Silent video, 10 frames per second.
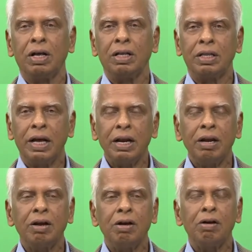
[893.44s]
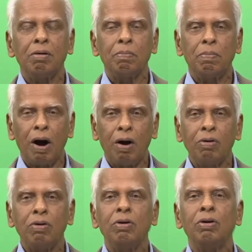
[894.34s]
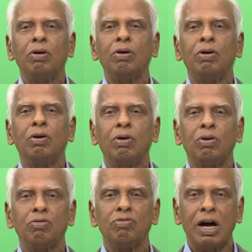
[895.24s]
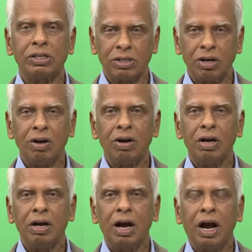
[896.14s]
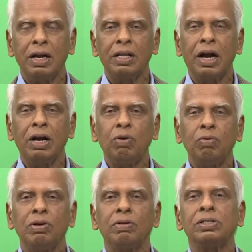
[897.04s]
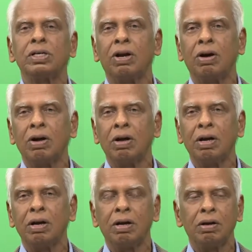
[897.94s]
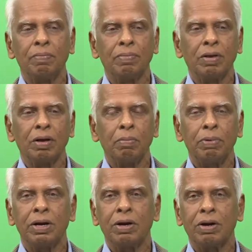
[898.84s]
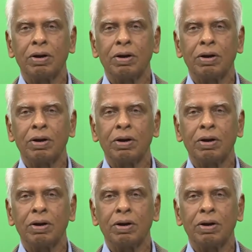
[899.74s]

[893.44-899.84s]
Then bow to Vyasa, and then to Yudhishthira. Period.